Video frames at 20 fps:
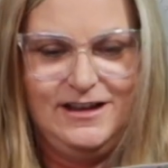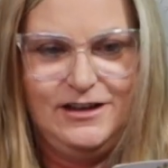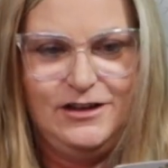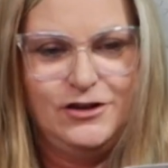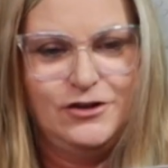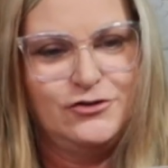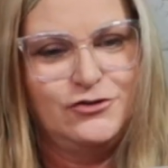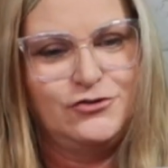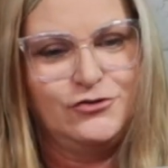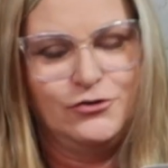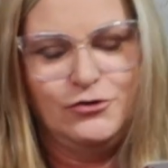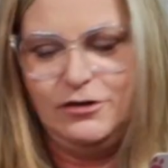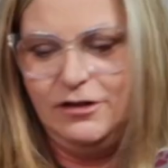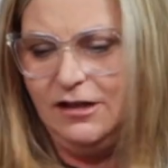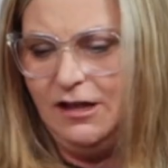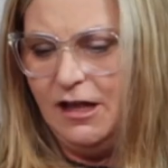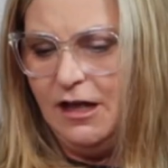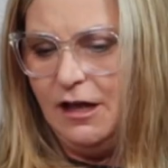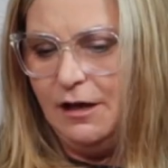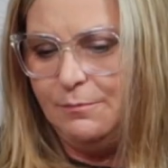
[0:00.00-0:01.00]
your
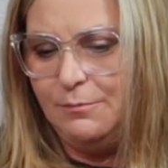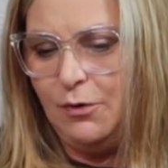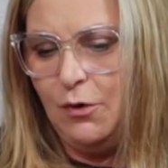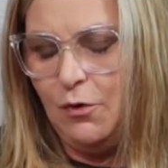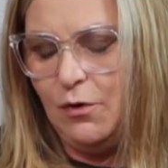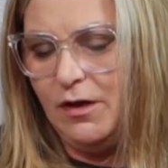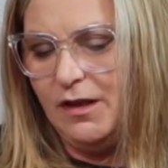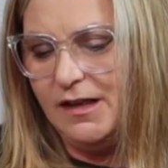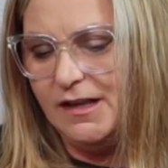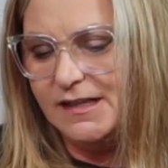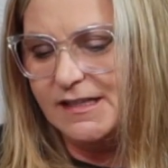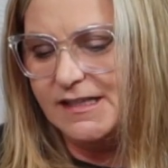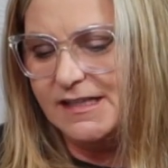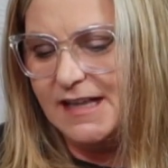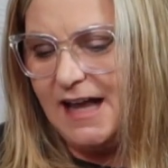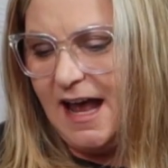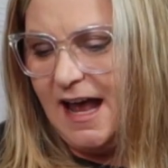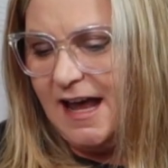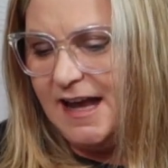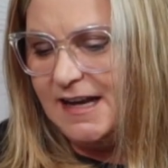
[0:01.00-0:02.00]
drool.
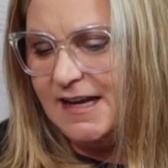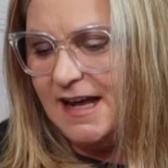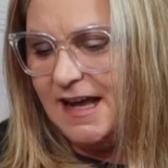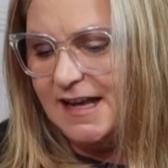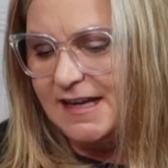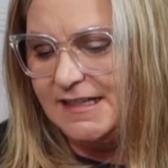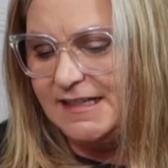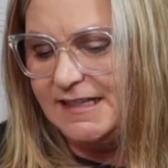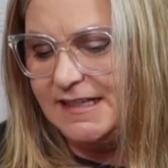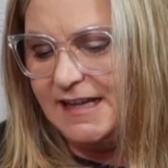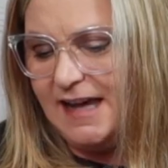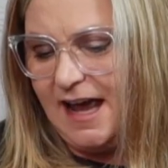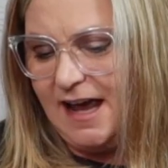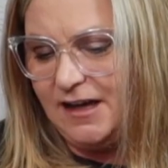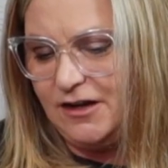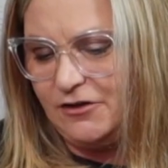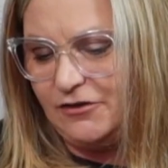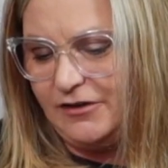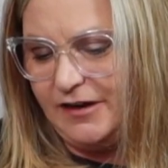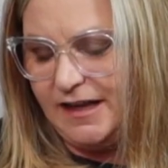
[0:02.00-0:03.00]
Poolside
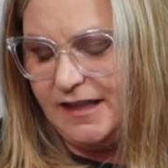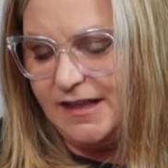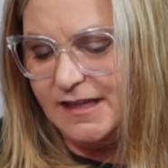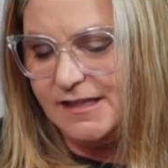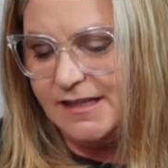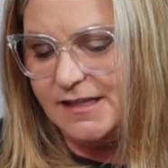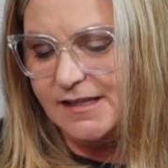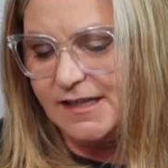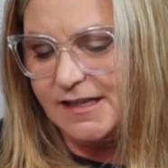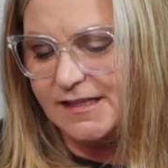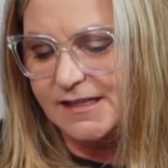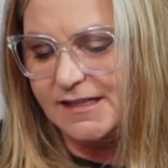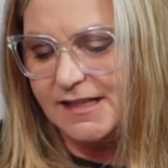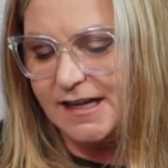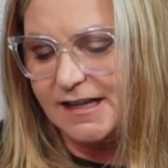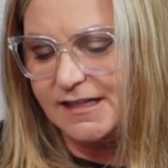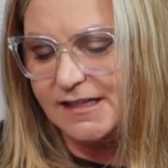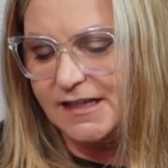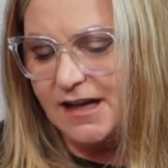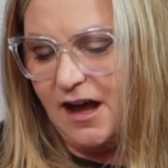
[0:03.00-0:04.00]
Daiquiri. This is a
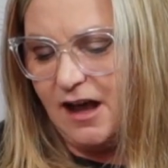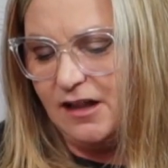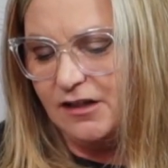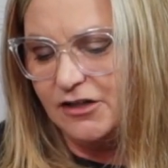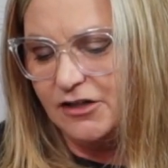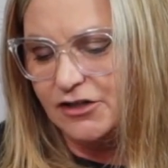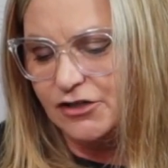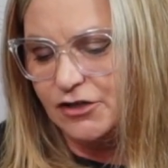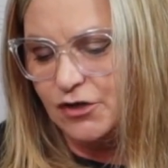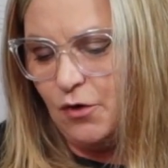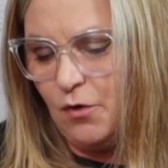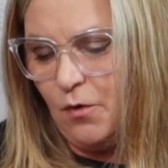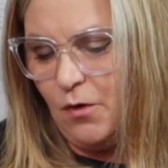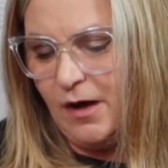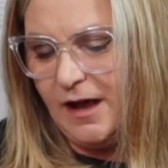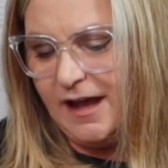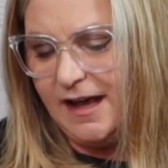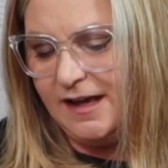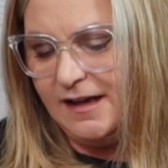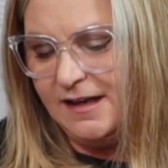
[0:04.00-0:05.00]
$6
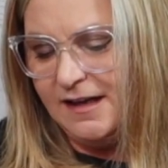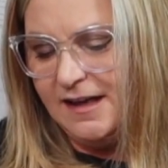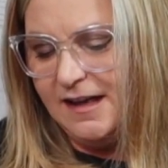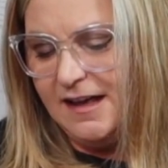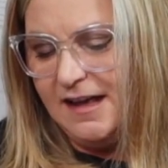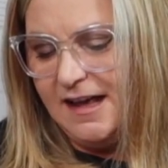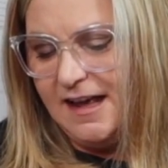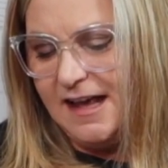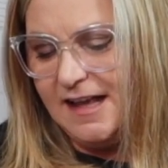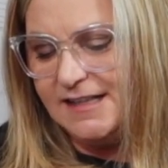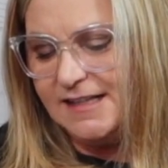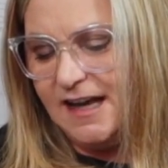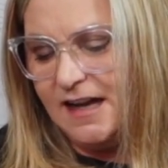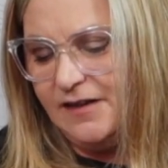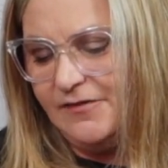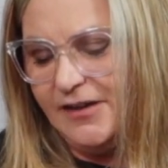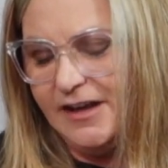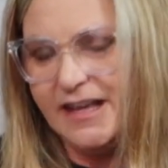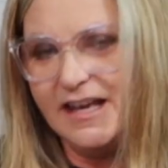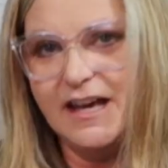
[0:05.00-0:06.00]
toy. It's kind
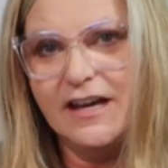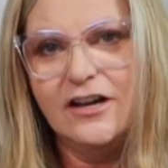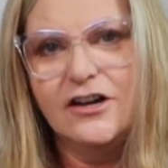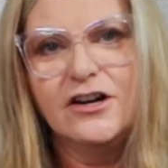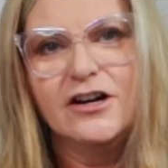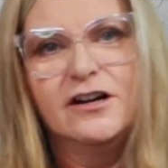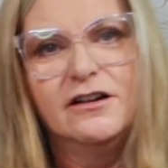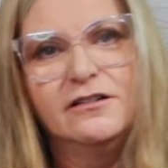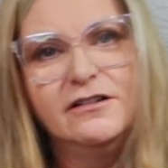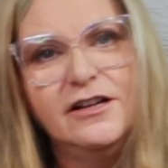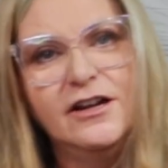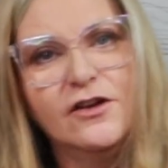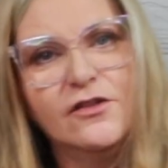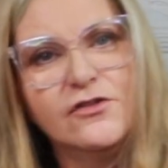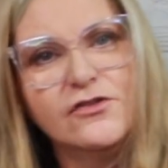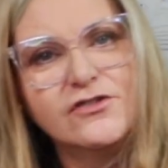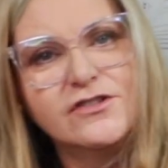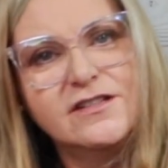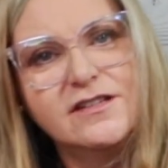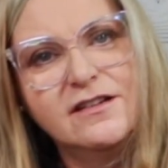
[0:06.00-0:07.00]
of a kicker. You know,
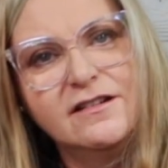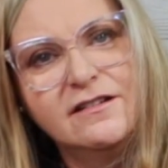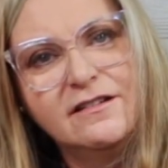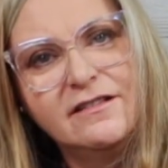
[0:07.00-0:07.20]
there's